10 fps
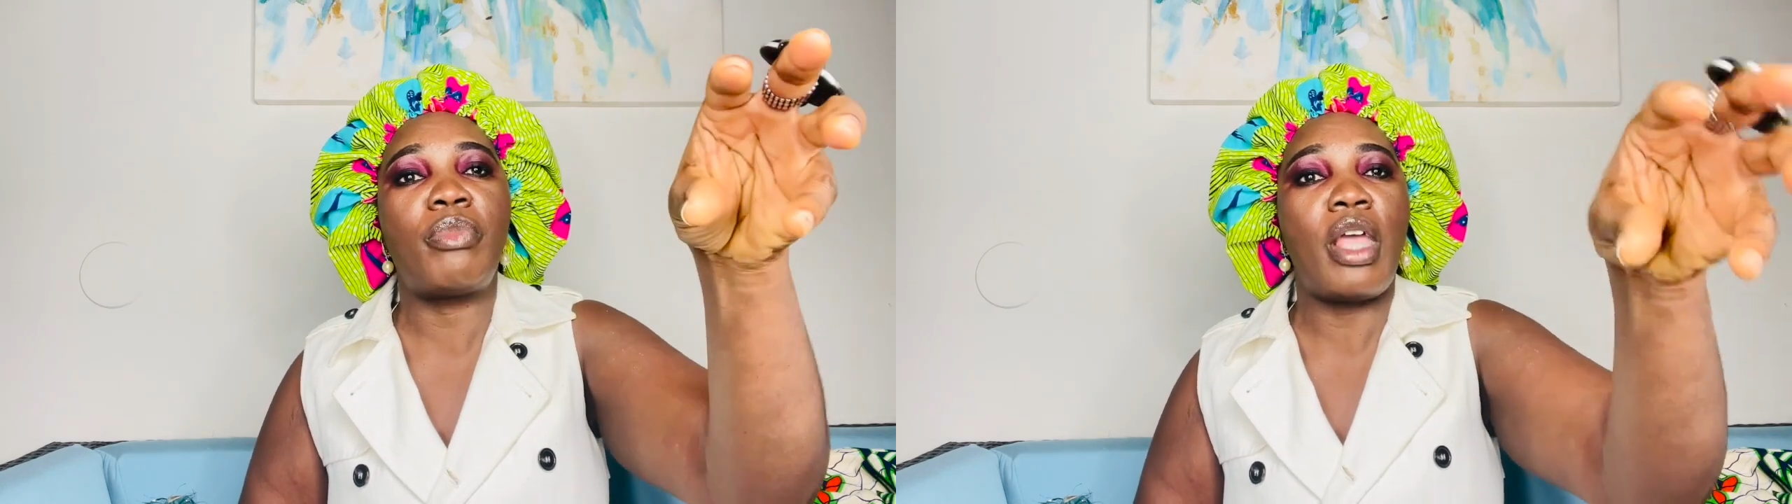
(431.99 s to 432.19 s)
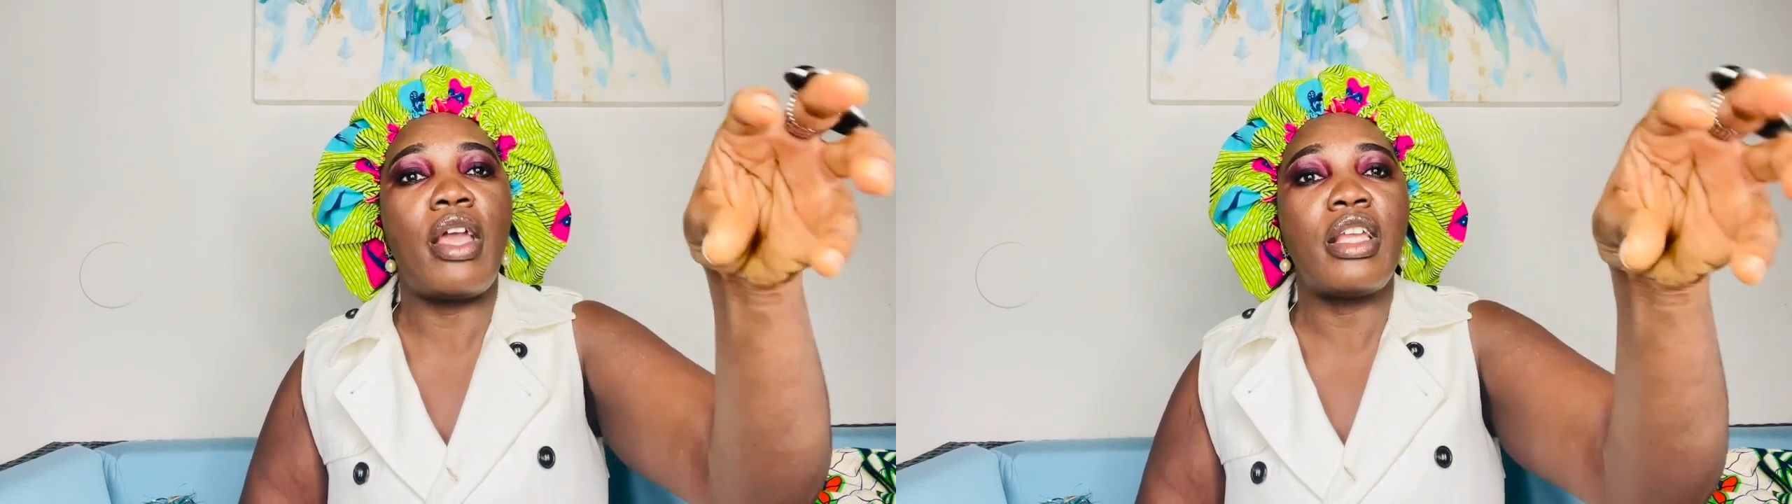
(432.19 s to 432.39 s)

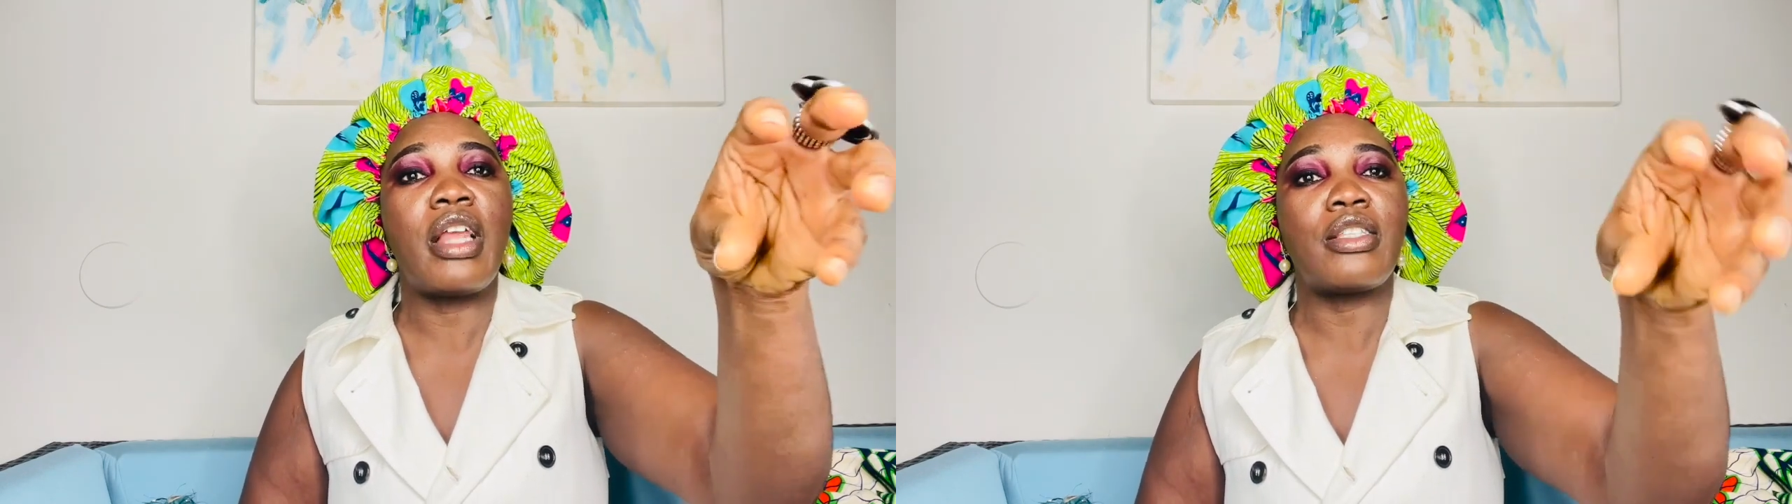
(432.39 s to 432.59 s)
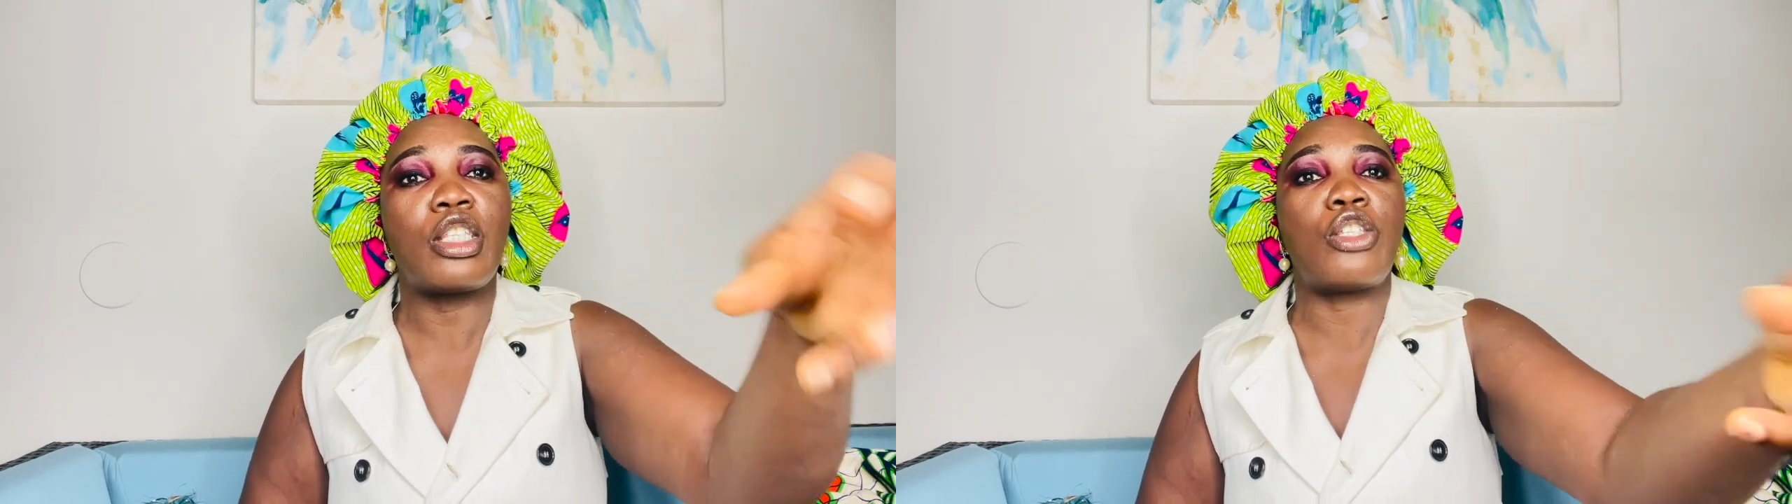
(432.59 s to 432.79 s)
there in
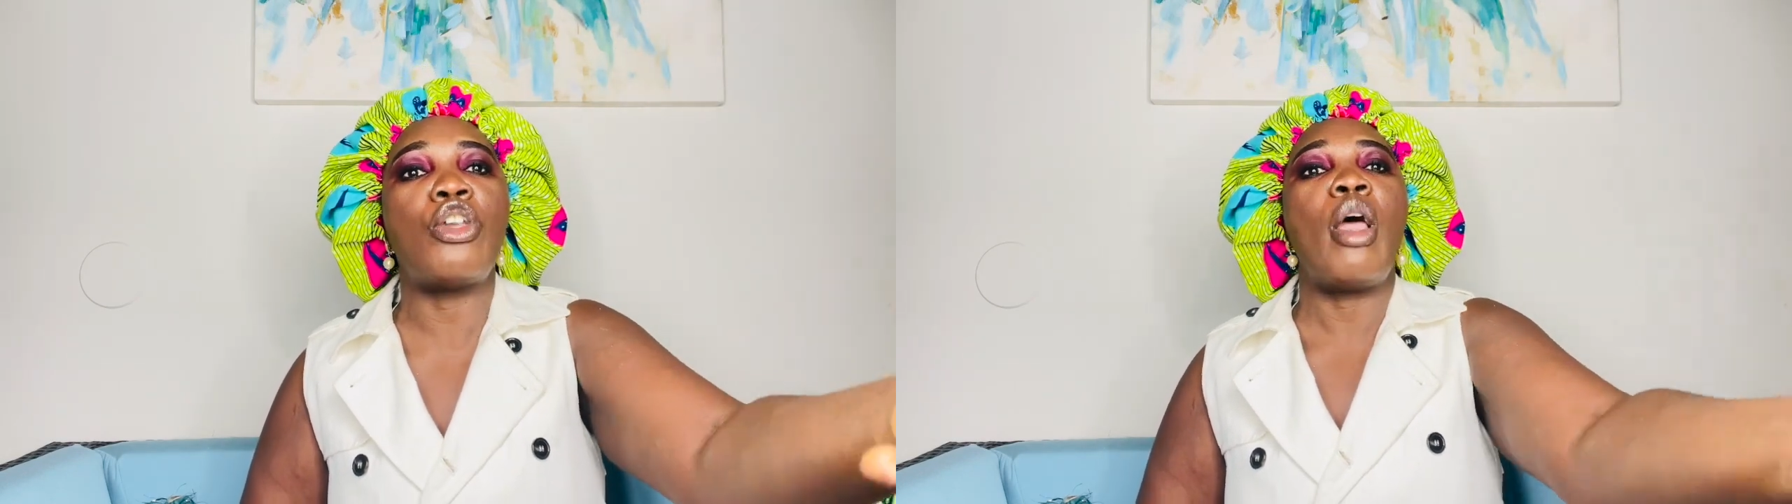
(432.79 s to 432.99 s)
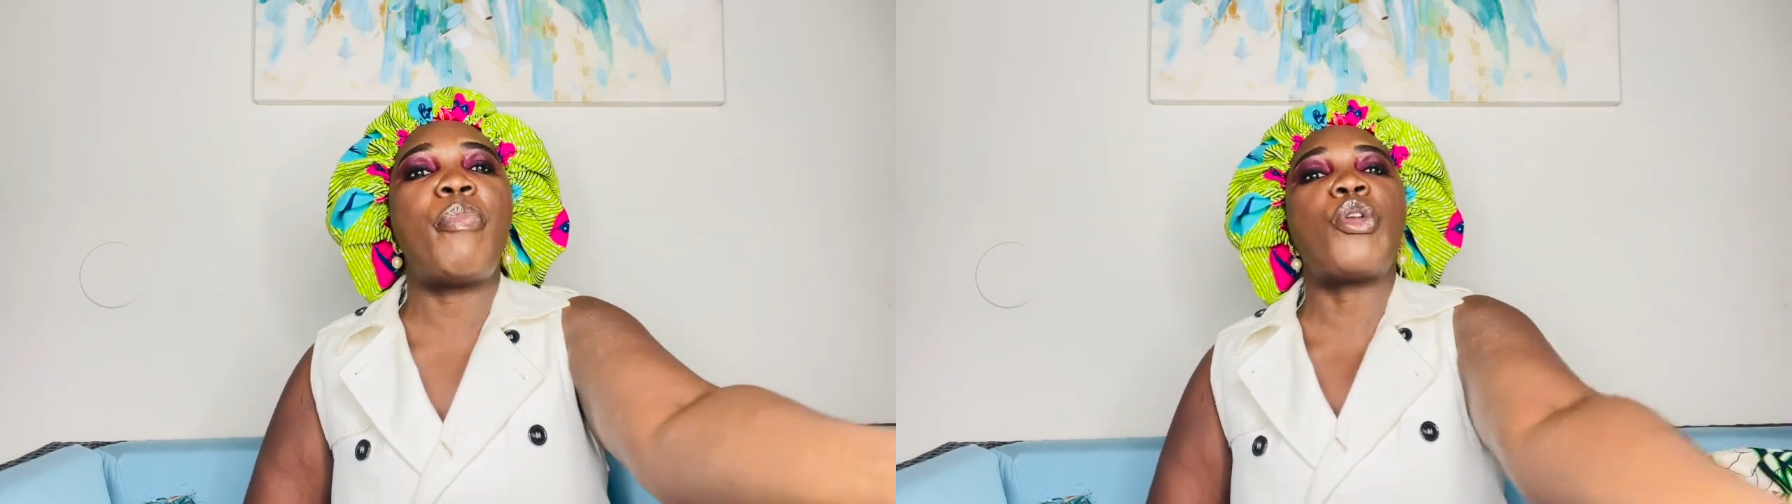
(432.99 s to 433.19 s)
that sea
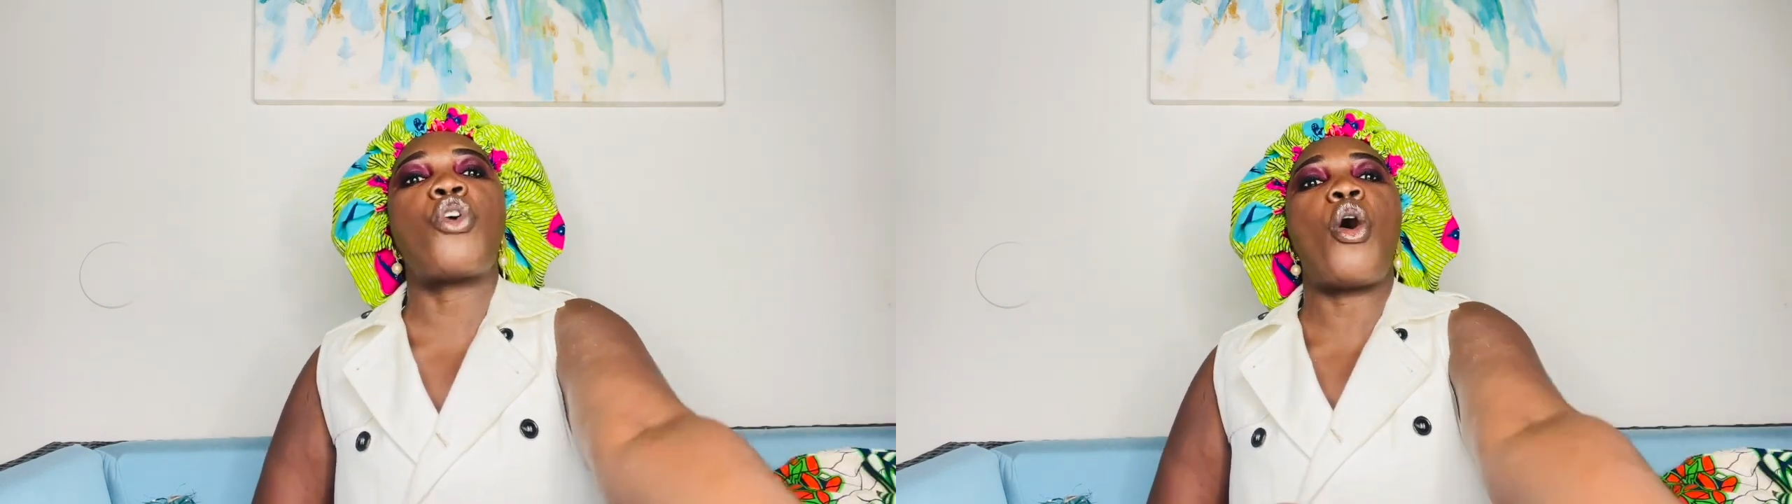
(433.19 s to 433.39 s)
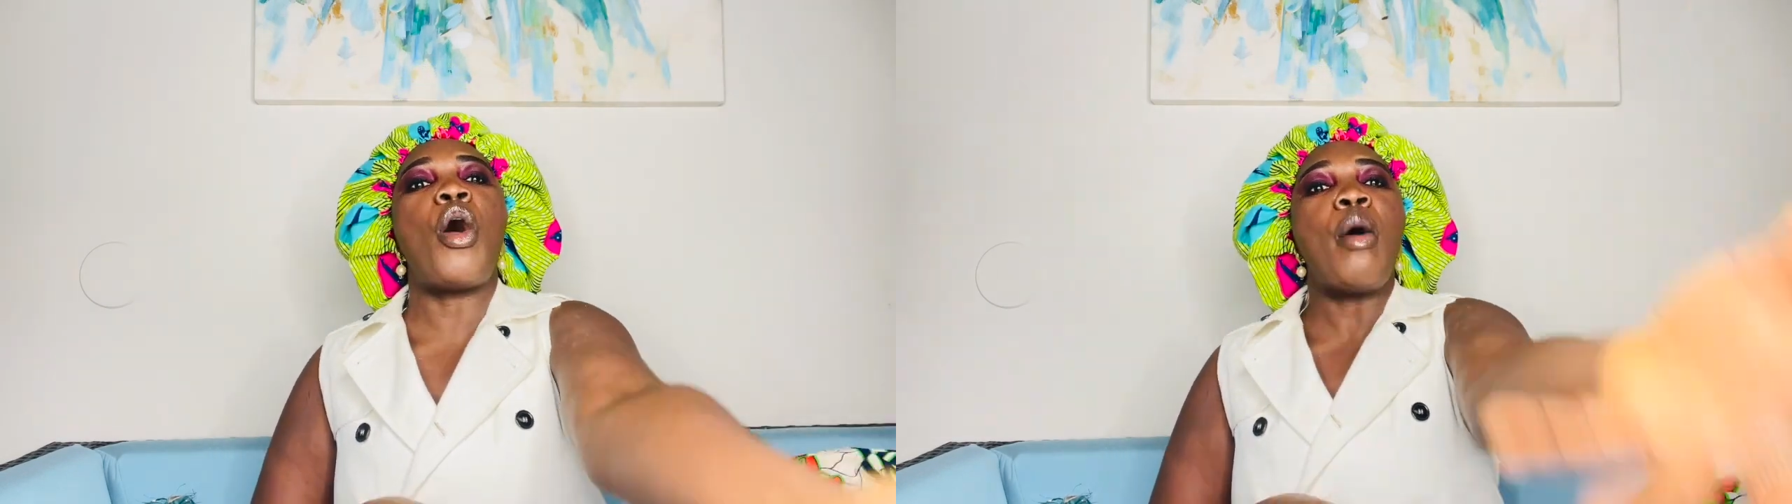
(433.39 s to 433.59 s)

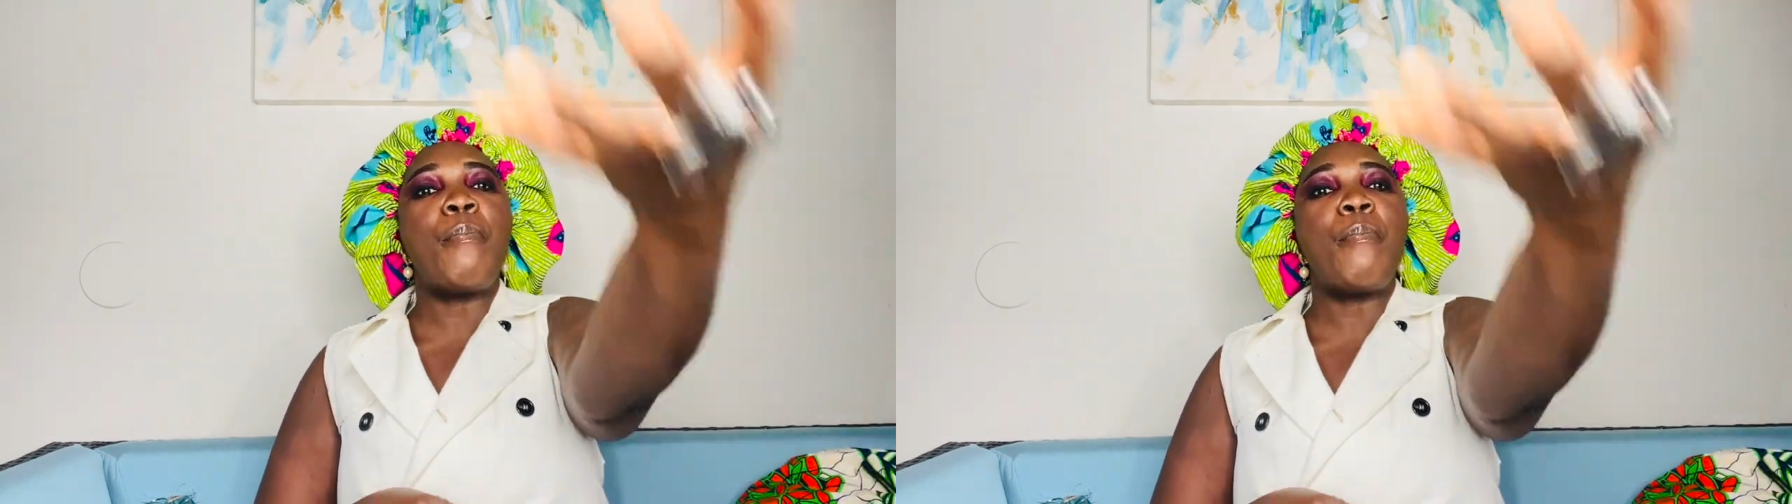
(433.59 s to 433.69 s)
because